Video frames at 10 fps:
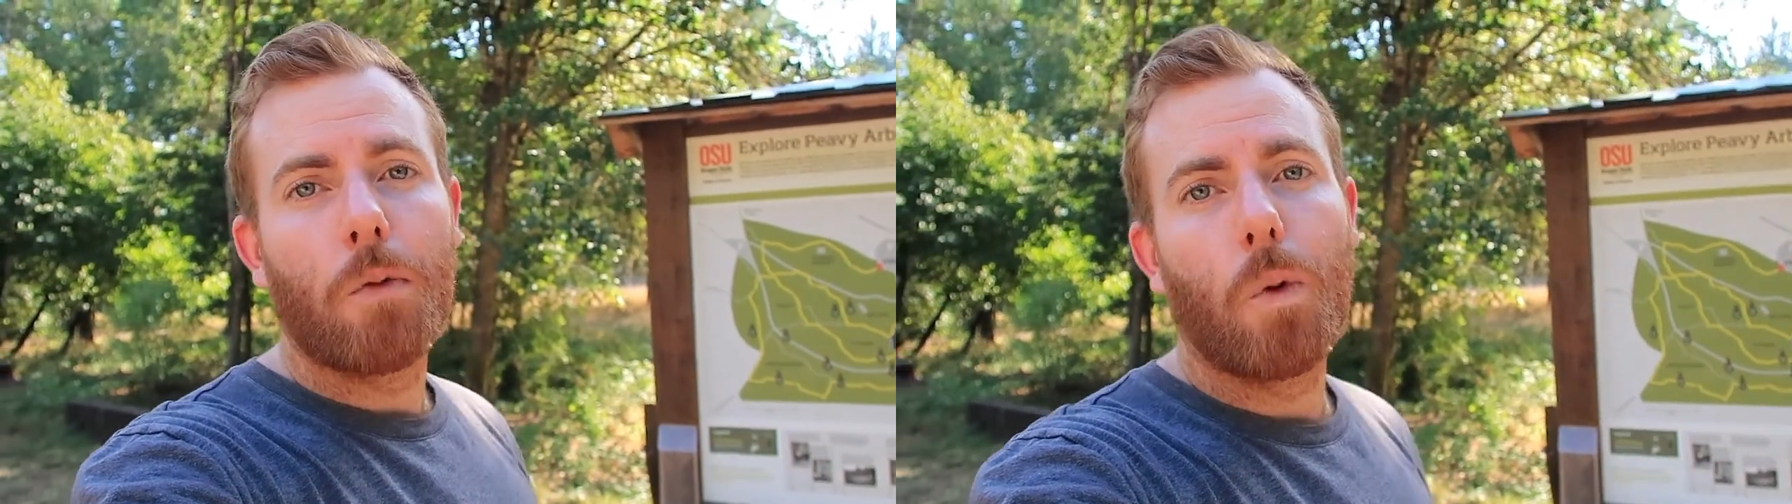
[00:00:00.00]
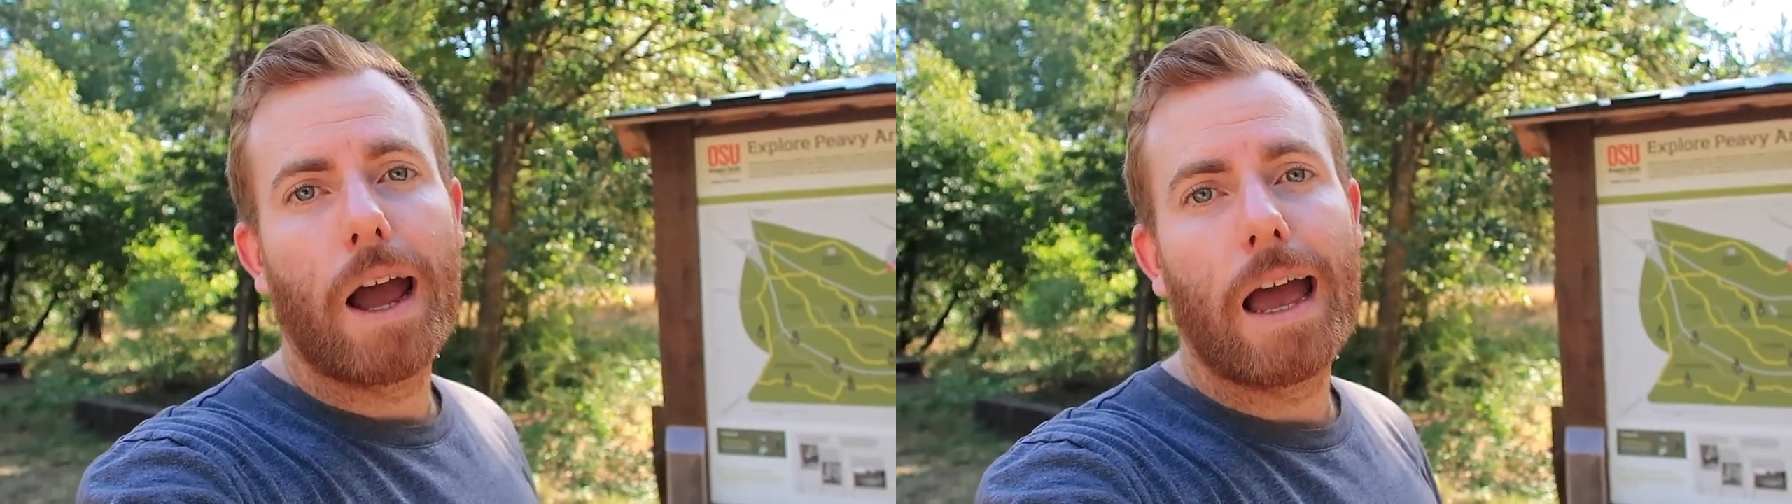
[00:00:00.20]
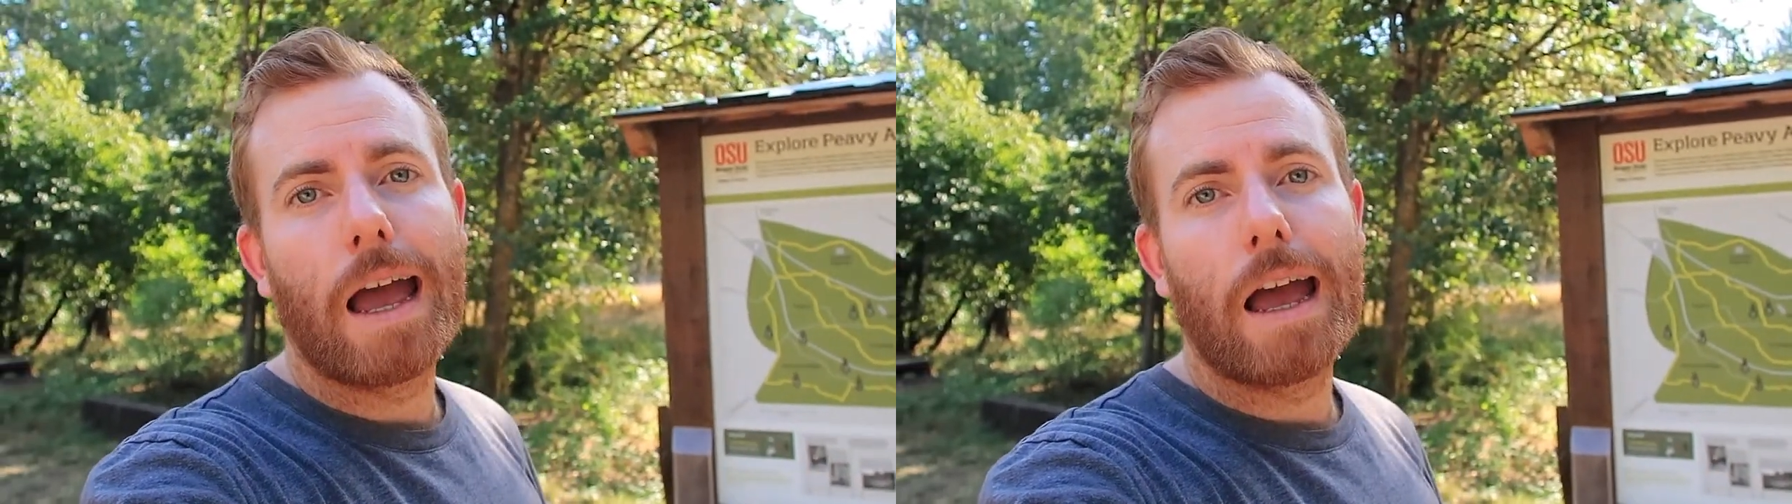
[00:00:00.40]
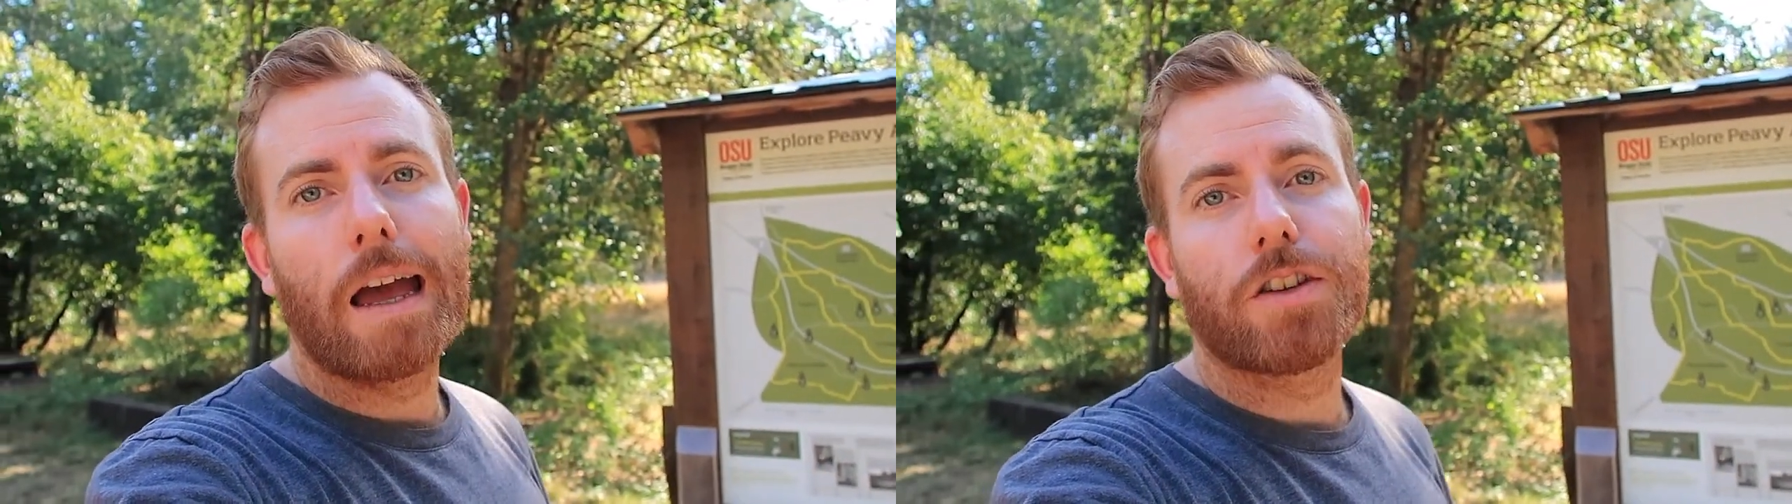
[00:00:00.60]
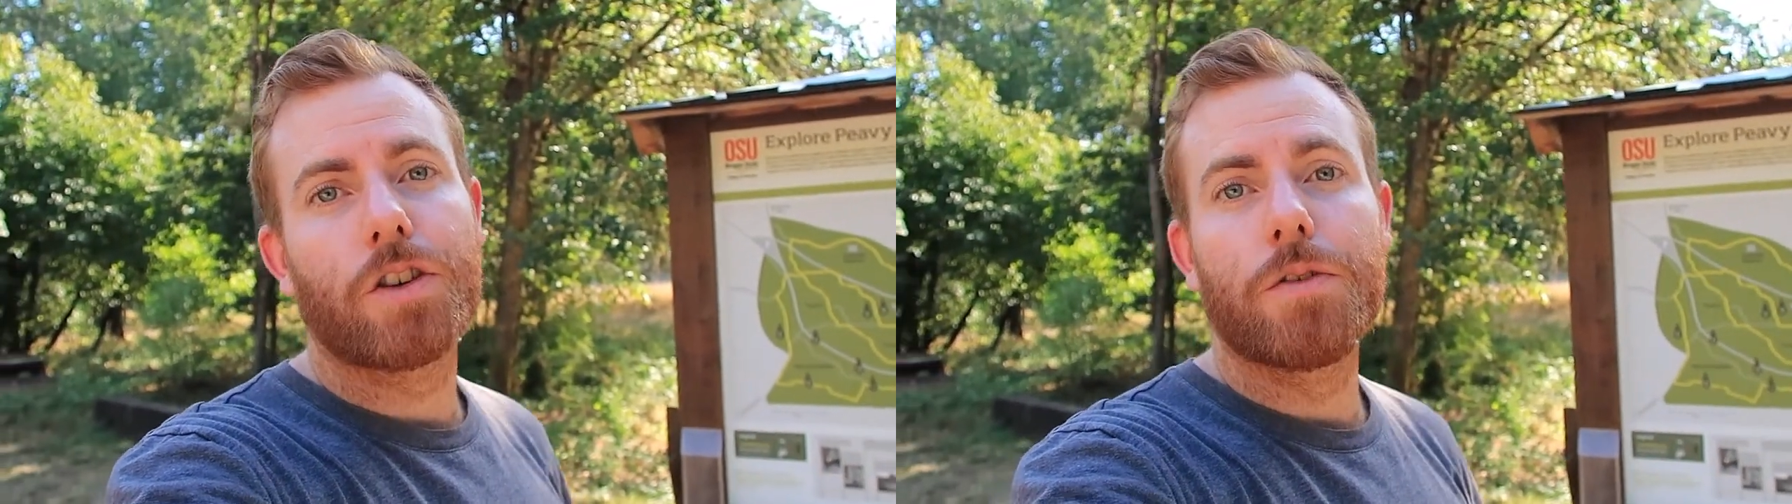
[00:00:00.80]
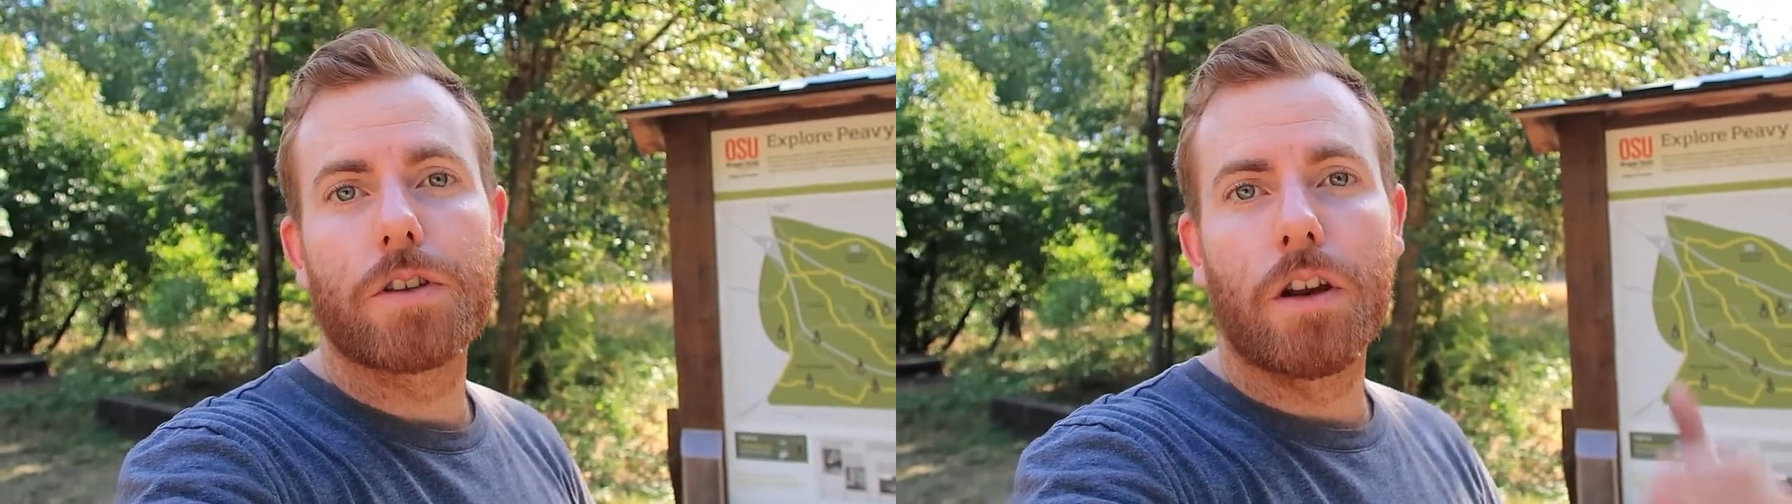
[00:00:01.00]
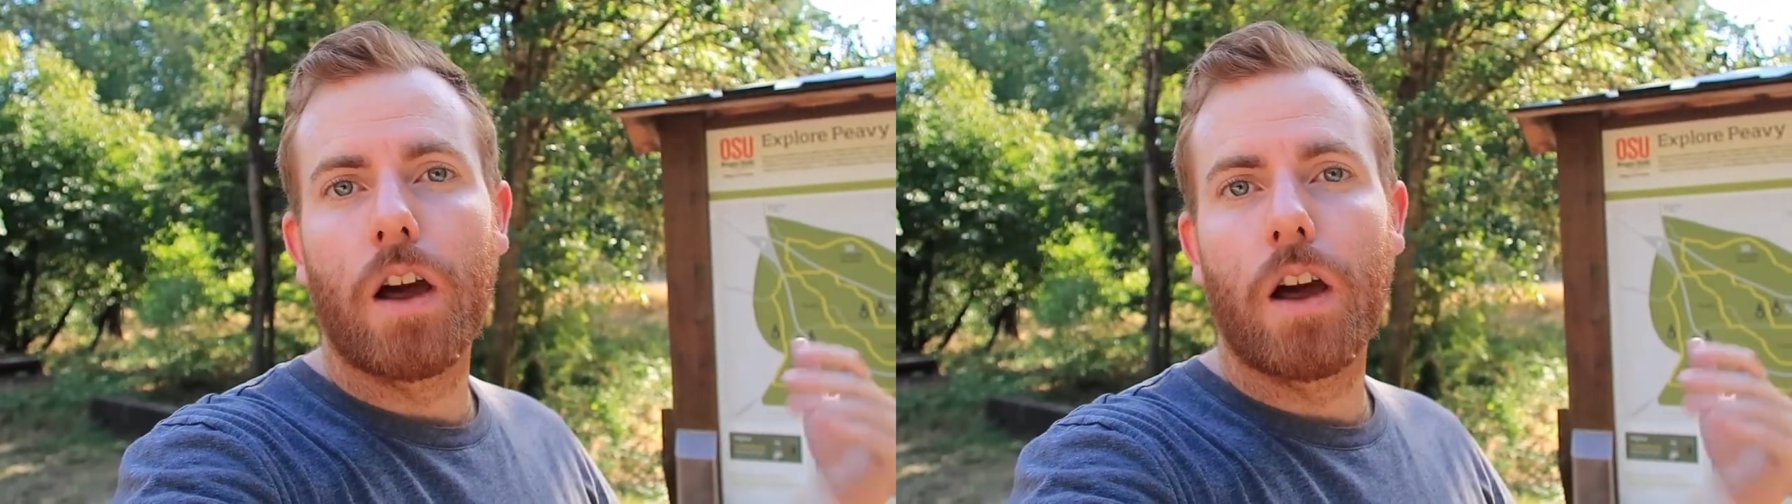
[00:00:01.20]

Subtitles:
where students can